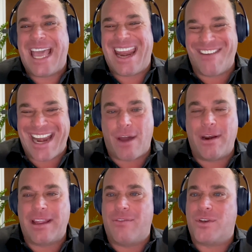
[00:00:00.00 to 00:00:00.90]
And every now
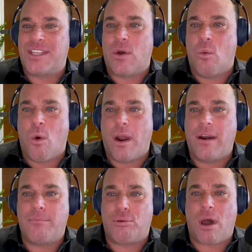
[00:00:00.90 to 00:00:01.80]
and again, there's that
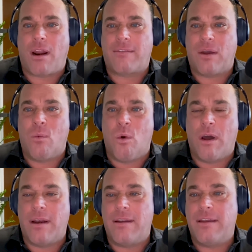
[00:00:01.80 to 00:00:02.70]
one product, that
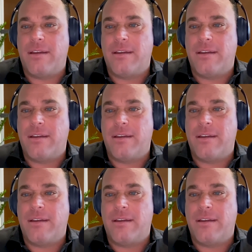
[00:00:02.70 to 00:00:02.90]
one